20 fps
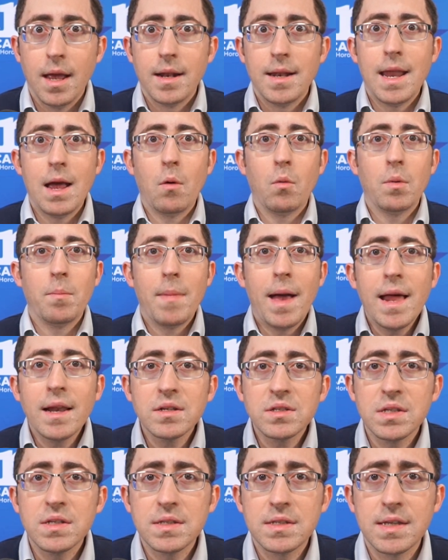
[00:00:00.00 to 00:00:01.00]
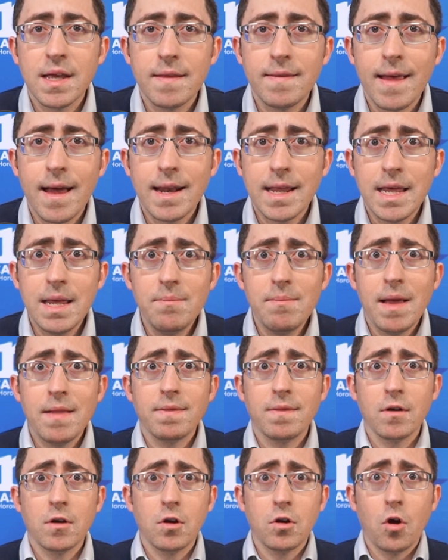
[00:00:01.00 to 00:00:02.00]
Now, when Madison said that, he
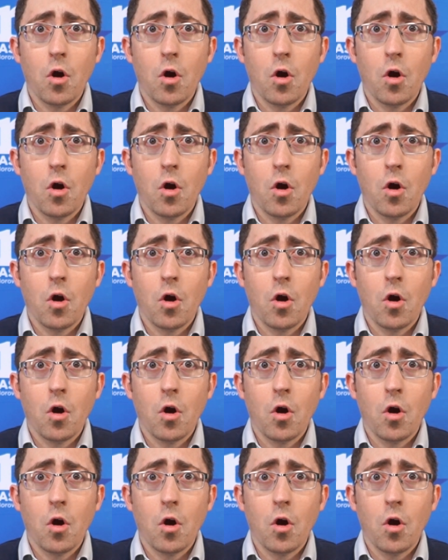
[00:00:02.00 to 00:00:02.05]
meant the